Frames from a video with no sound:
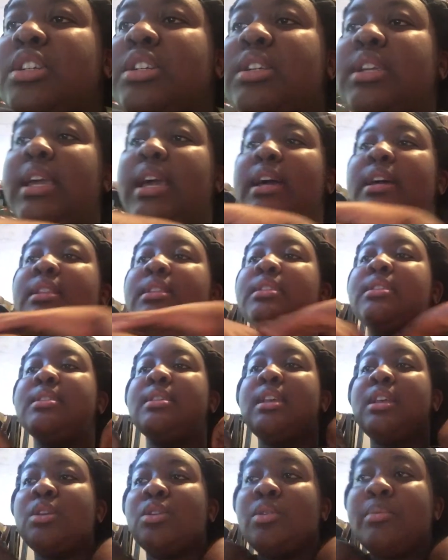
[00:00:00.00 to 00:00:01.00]
can't
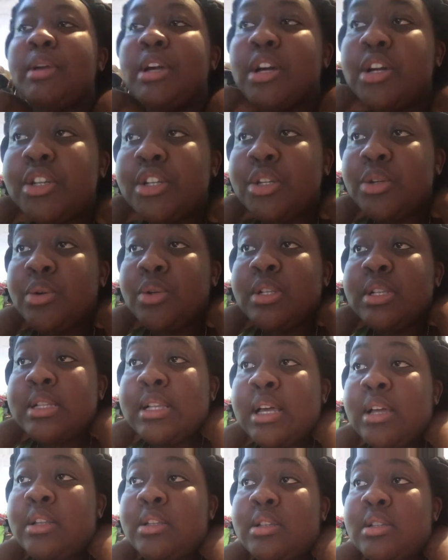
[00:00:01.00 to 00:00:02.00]
say no because she noticed
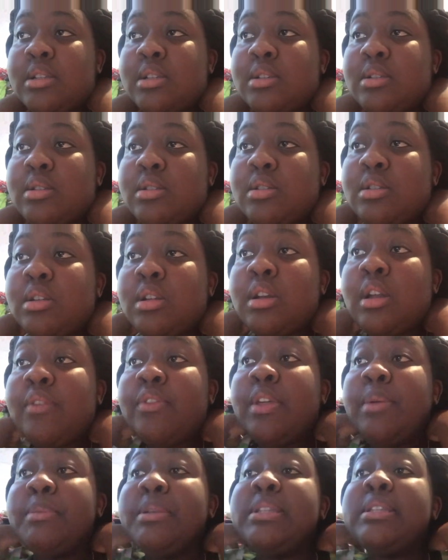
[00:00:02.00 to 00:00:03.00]
that none of
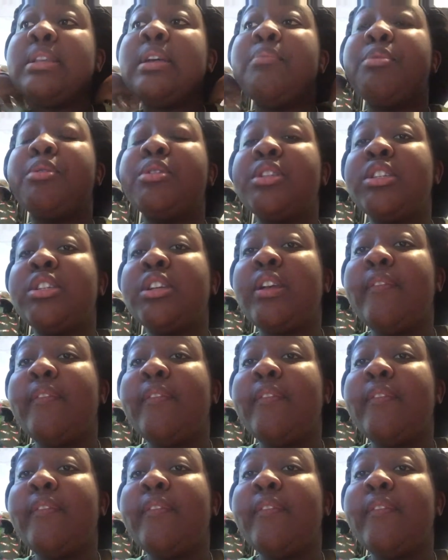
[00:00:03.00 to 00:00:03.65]
them is in a position